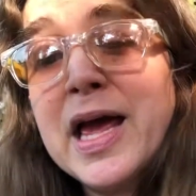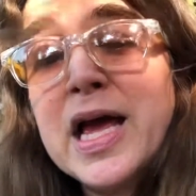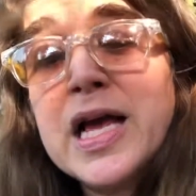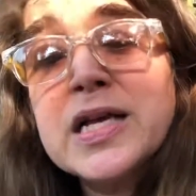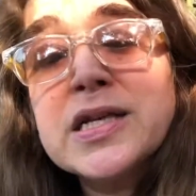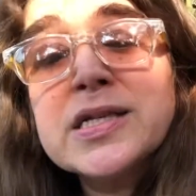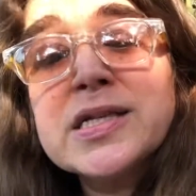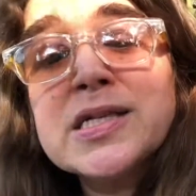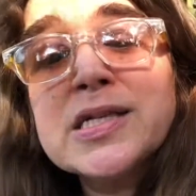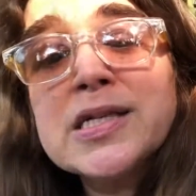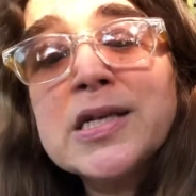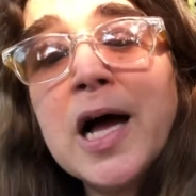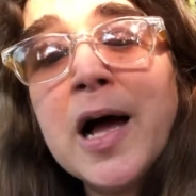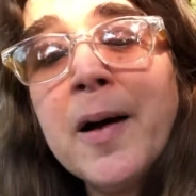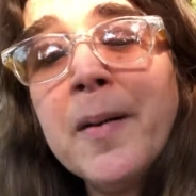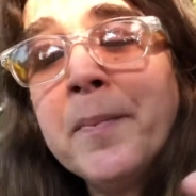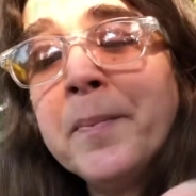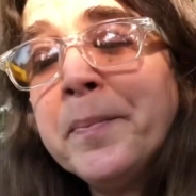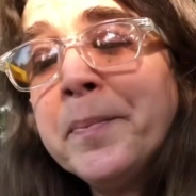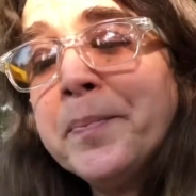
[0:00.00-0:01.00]

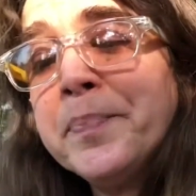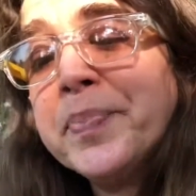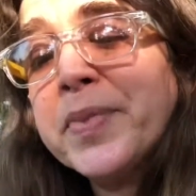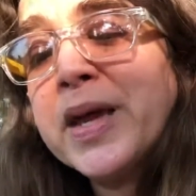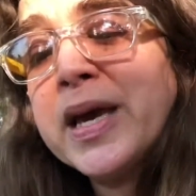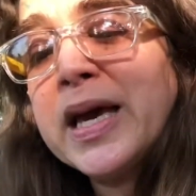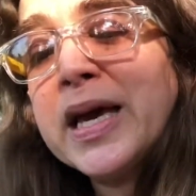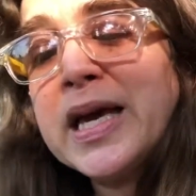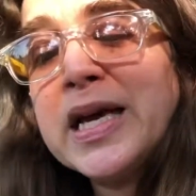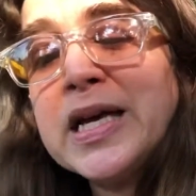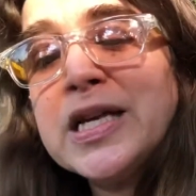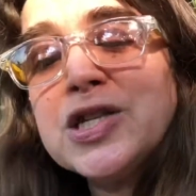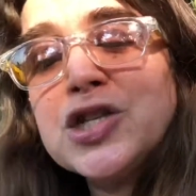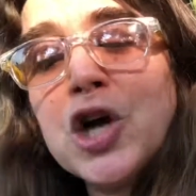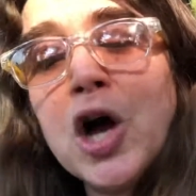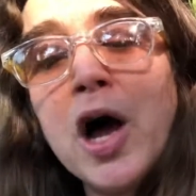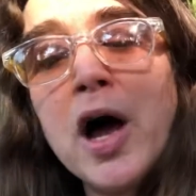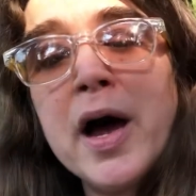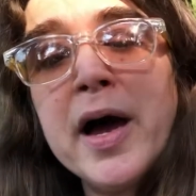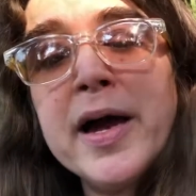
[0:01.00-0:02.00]
Some he
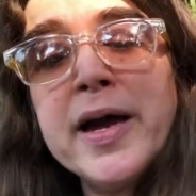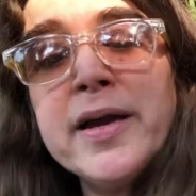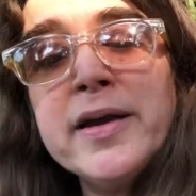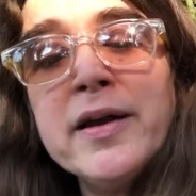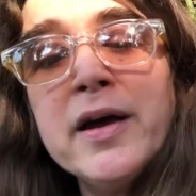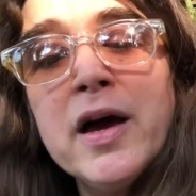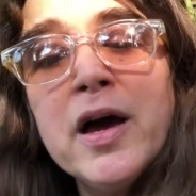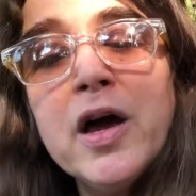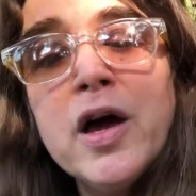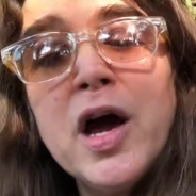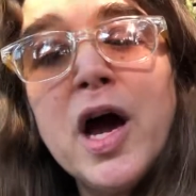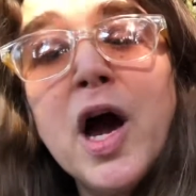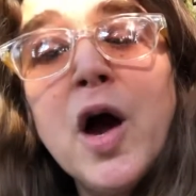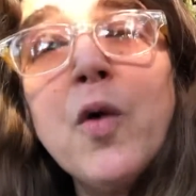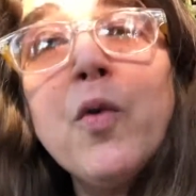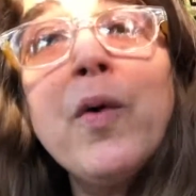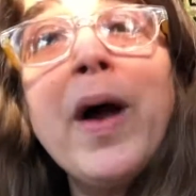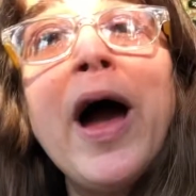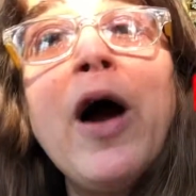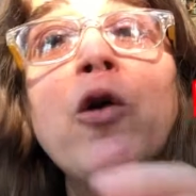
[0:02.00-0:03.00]
tied
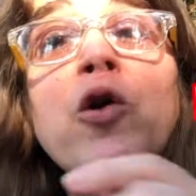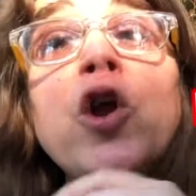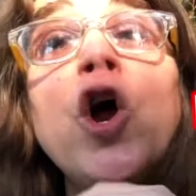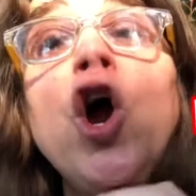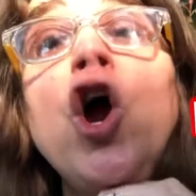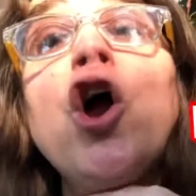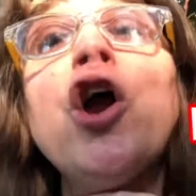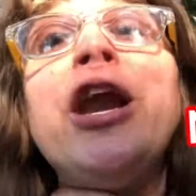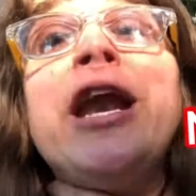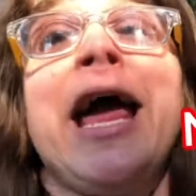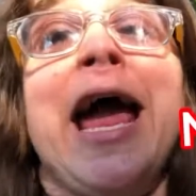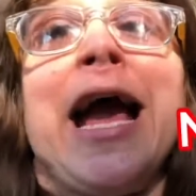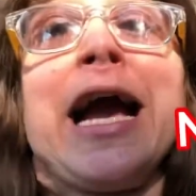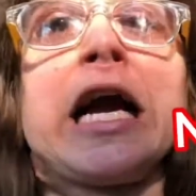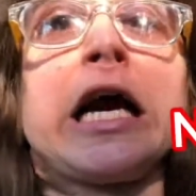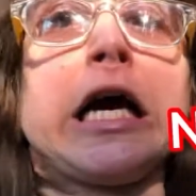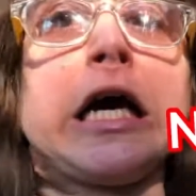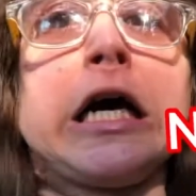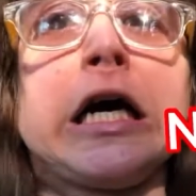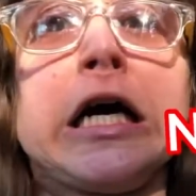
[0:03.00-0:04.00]
around her neck.
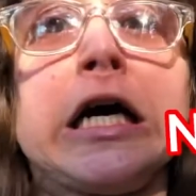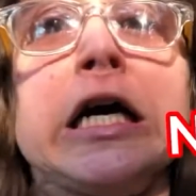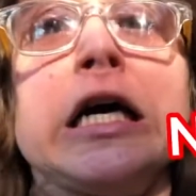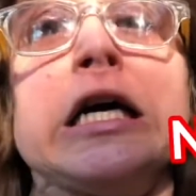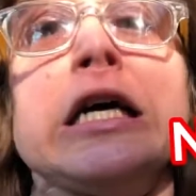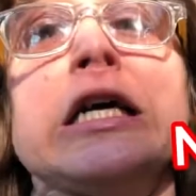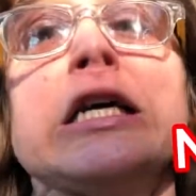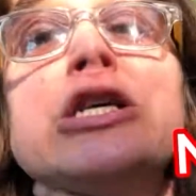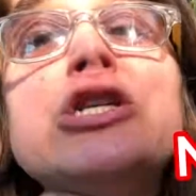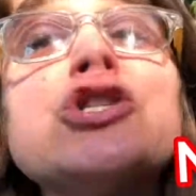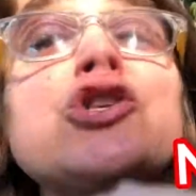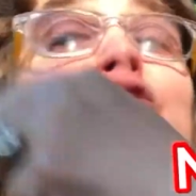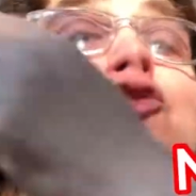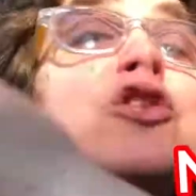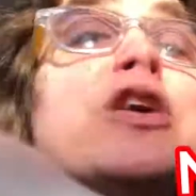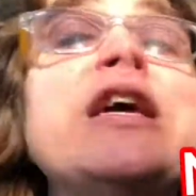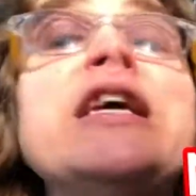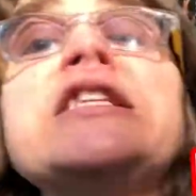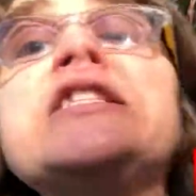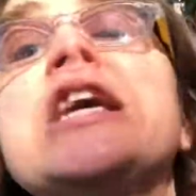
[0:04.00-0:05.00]
So
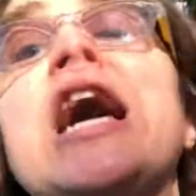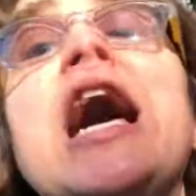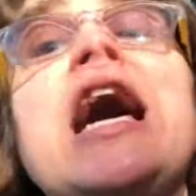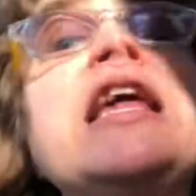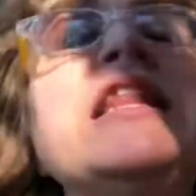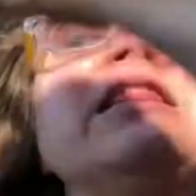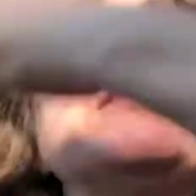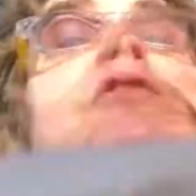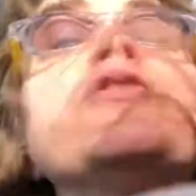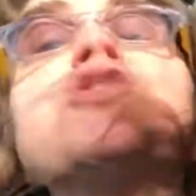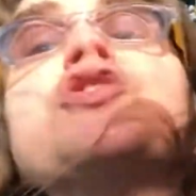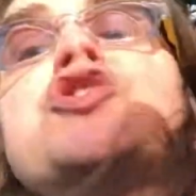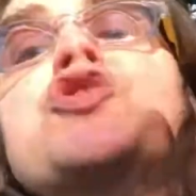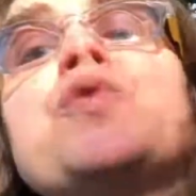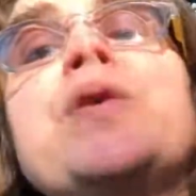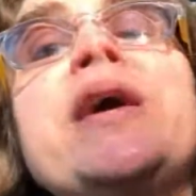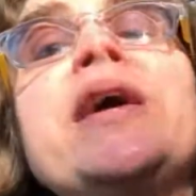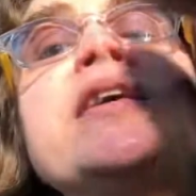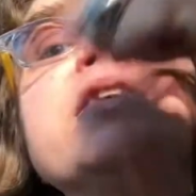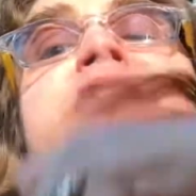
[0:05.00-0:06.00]
he tied the
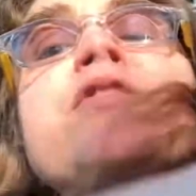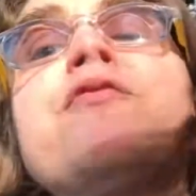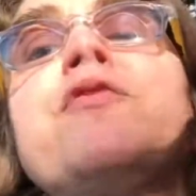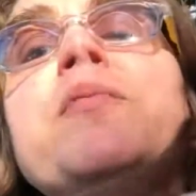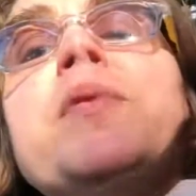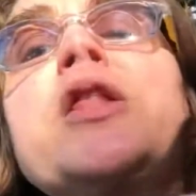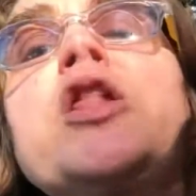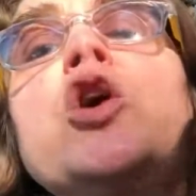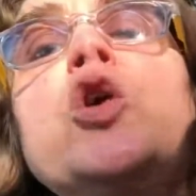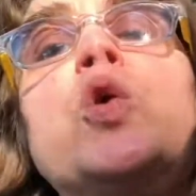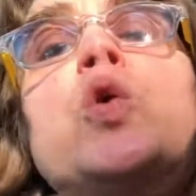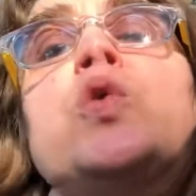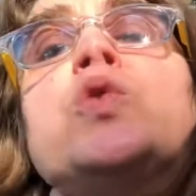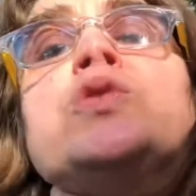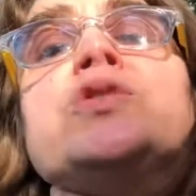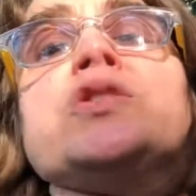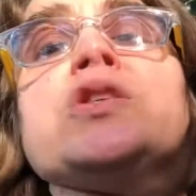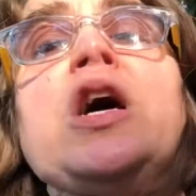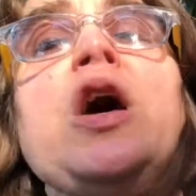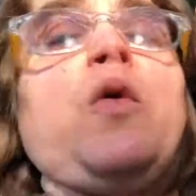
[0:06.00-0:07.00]
strings of the
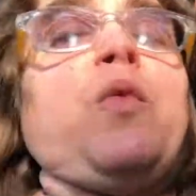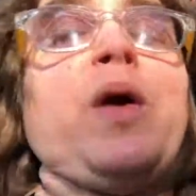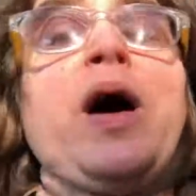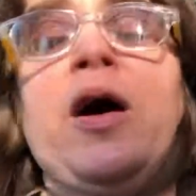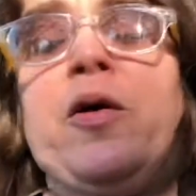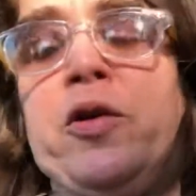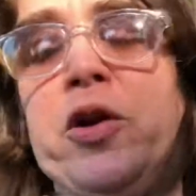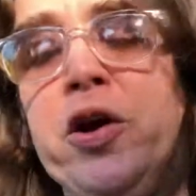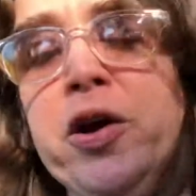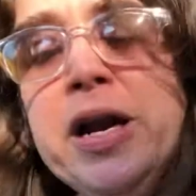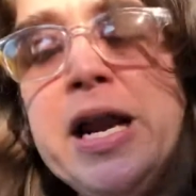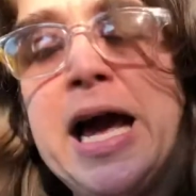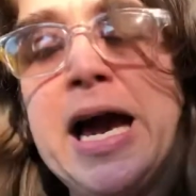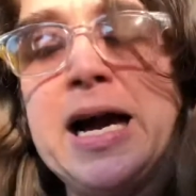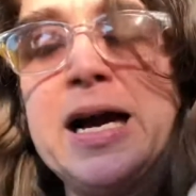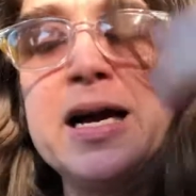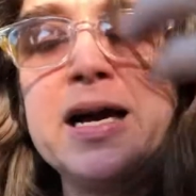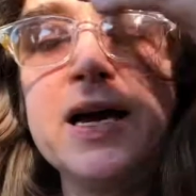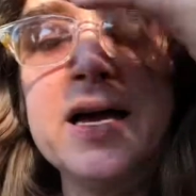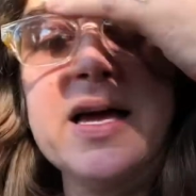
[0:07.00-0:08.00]
balloons around her neck.
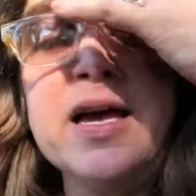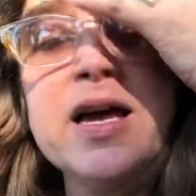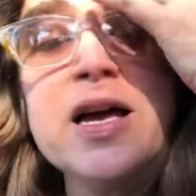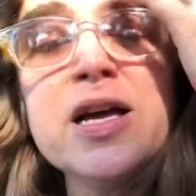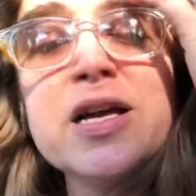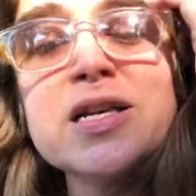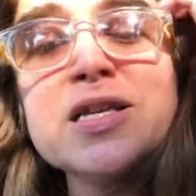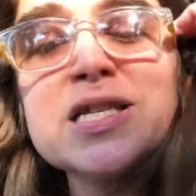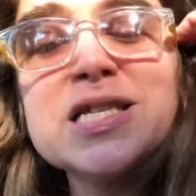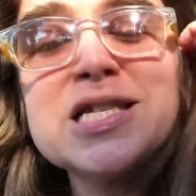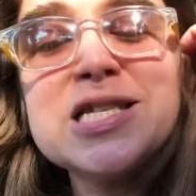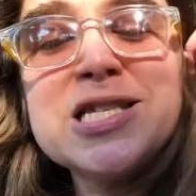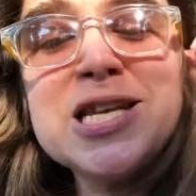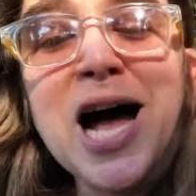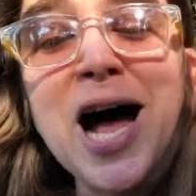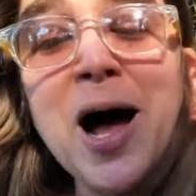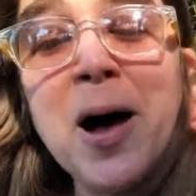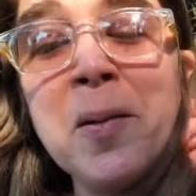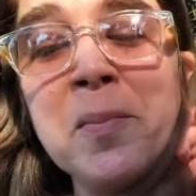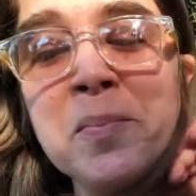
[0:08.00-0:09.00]

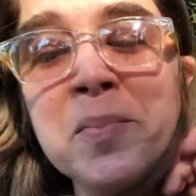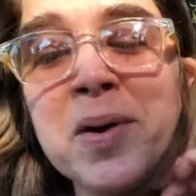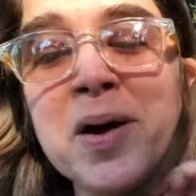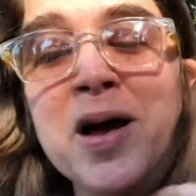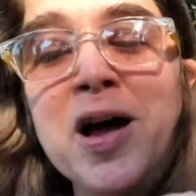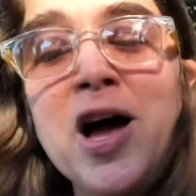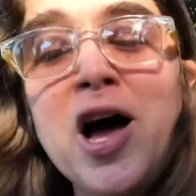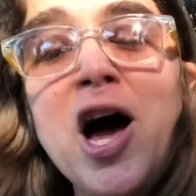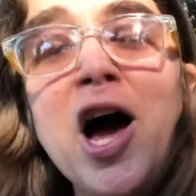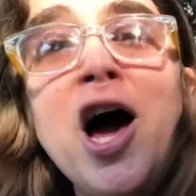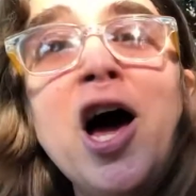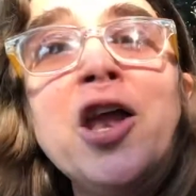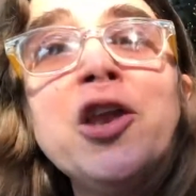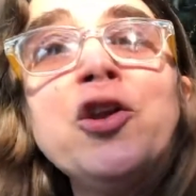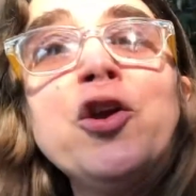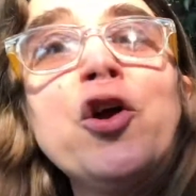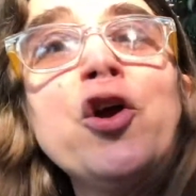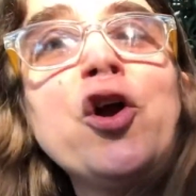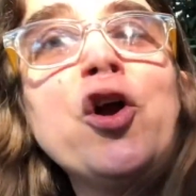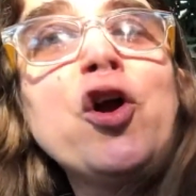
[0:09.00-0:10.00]
Some
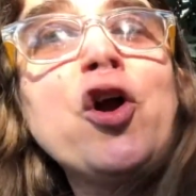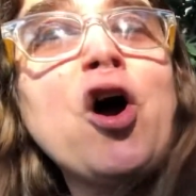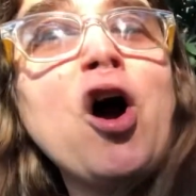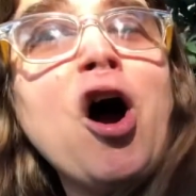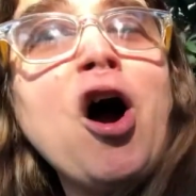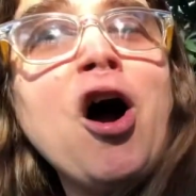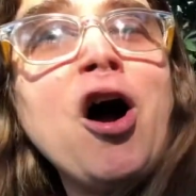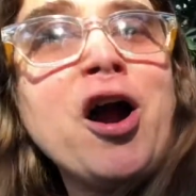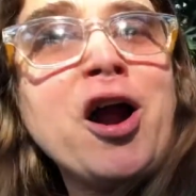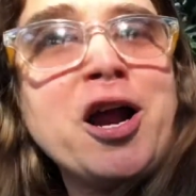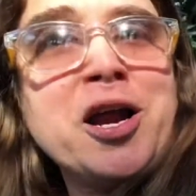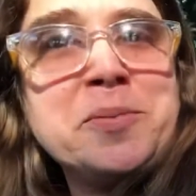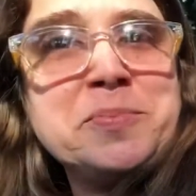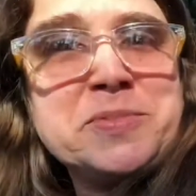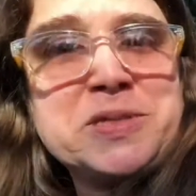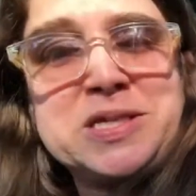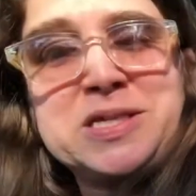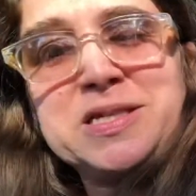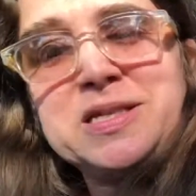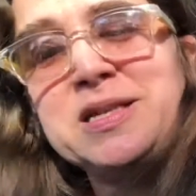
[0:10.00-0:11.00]
under her
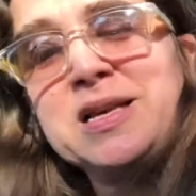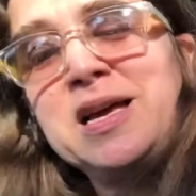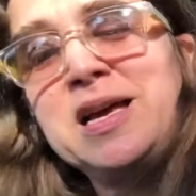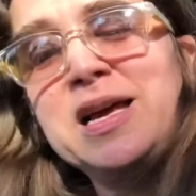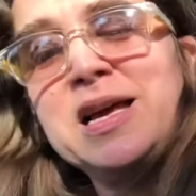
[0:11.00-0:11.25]
arms.